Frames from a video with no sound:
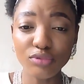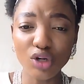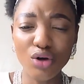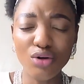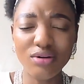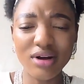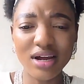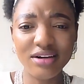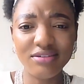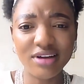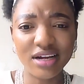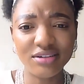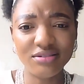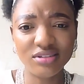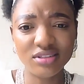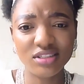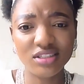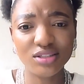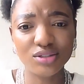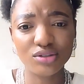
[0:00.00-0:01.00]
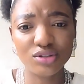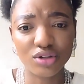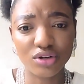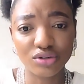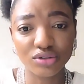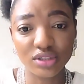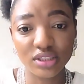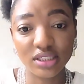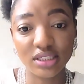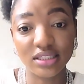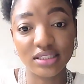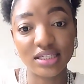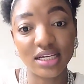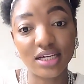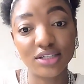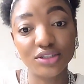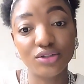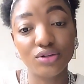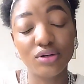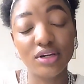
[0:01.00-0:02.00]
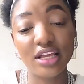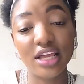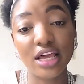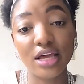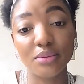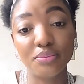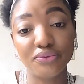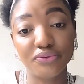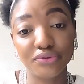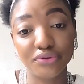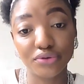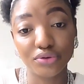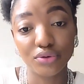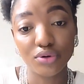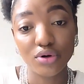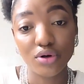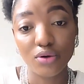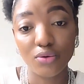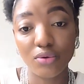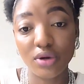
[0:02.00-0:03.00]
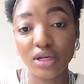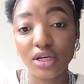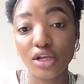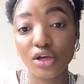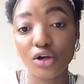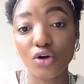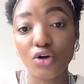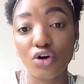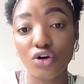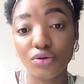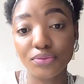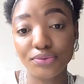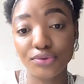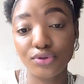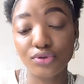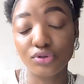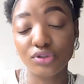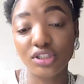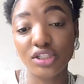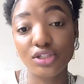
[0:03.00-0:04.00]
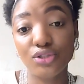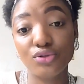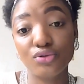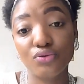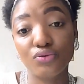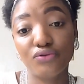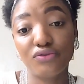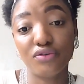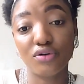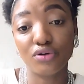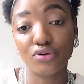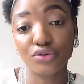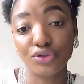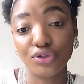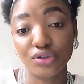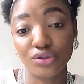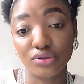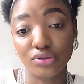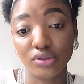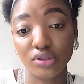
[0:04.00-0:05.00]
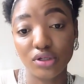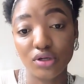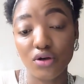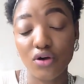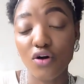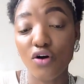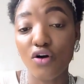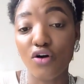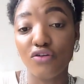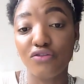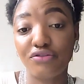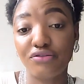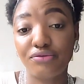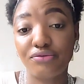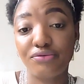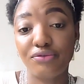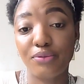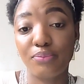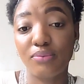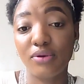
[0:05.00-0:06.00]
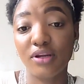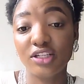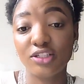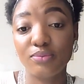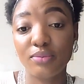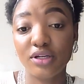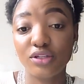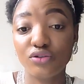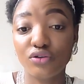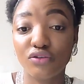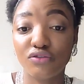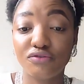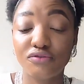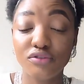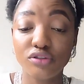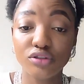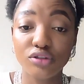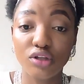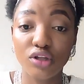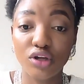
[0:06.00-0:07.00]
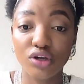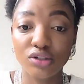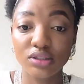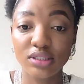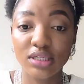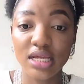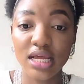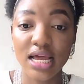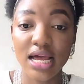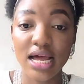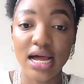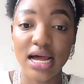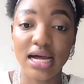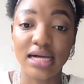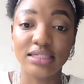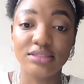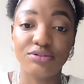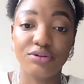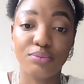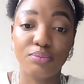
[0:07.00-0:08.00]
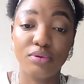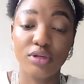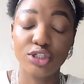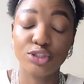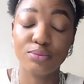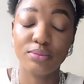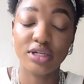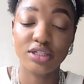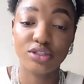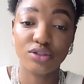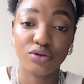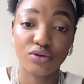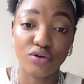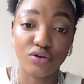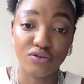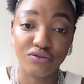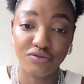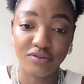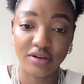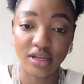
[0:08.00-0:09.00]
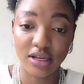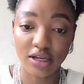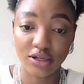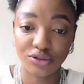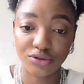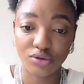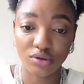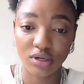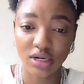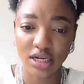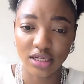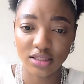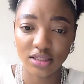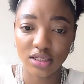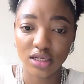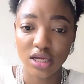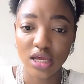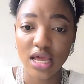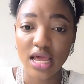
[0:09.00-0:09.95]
oral rehydrating salt is actually helpful when it comes to these 2 functions of replacement of fluid loss and replacement of electrolyte.